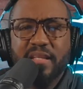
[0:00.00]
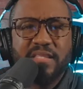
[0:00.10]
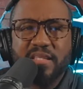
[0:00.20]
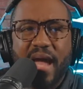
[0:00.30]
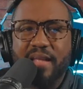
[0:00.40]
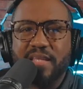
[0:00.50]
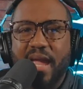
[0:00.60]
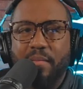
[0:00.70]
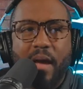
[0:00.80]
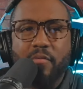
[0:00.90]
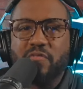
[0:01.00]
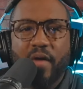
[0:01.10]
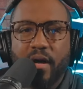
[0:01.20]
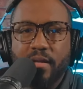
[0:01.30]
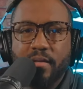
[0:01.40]
Tennessee Titans game, that
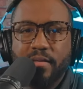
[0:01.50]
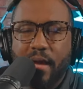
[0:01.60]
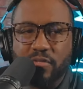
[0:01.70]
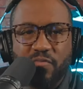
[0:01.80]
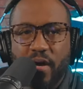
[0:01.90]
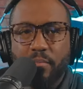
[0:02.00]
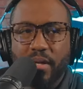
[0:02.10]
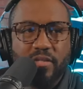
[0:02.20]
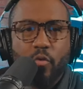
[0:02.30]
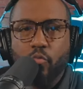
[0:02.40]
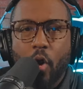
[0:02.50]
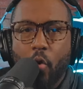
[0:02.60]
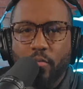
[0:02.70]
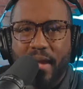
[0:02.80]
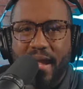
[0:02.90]
was fun. That was fun. But the
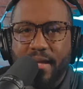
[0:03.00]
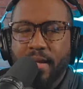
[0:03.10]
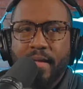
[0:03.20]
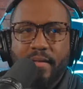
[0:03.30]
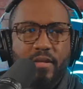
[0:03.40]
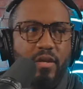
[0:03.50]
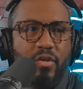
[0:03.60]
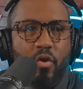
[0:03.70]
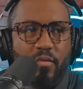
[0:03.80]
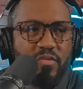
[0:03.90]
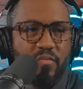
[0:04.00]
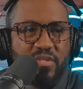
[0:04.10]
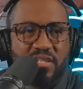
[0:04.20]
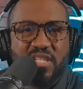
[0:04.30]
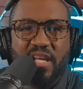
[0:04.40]
road, man, you, you know, it was,
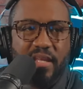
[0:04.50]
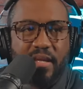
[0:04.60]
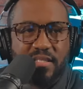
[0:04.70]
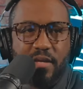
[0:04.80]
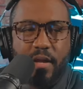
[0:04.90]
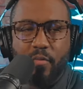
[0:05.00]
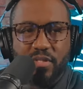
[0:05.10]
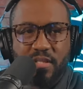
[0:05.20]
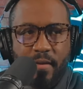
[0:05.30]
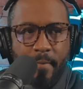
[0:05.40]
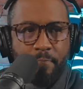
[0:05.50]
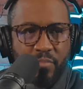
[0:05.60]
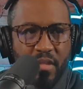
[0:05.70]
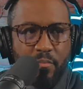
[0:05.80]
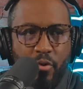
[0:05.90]
it was, just chilling because it, it was
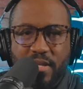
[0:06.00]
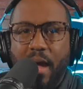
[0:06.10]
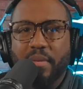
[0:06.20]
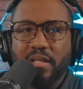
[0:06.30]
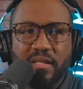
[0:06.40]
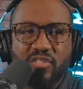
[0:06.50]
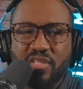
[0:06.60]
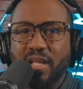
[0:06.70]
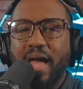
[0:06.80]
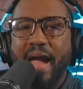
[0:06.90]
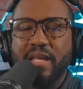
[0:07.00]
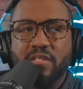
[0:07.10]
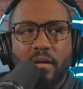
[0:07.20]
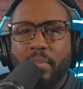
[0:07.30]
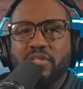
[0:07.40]
predominantly just a
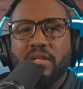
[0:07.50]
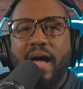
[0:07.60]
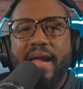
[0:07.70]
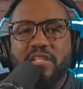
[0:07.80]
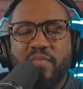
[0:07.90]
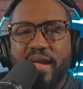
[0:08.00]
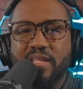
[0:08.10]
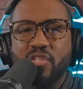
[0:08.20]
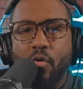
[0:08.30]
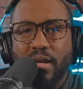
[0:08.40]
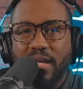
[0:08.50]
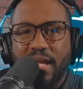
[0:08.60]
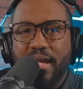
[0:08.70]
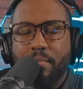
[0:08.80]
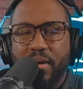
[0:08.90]
Lions, a bunch of Lions fans
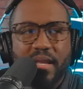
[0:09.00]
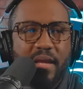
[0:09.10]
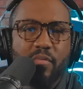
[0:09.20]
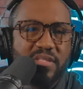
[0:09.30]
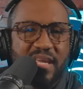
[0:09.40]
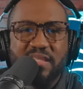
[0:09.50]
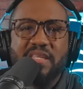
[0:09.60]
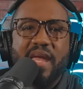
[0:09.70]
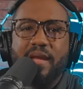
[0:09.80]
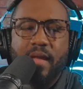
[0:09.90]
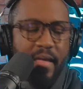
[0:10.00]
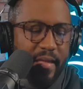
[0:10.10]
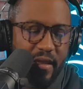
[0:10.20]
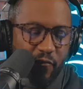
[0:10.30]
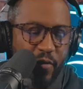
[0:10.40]
soaking it in. But it was insane.
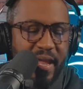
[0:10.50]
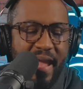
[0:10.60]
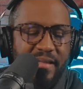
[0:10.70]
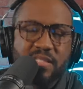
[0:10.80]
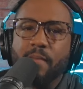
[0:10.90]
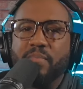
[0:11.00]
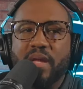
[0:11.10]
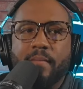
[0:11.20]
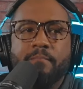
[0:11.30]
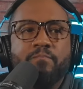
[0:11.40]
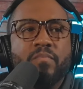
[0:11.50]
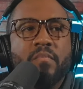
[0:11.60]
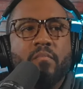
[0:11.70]
If we had something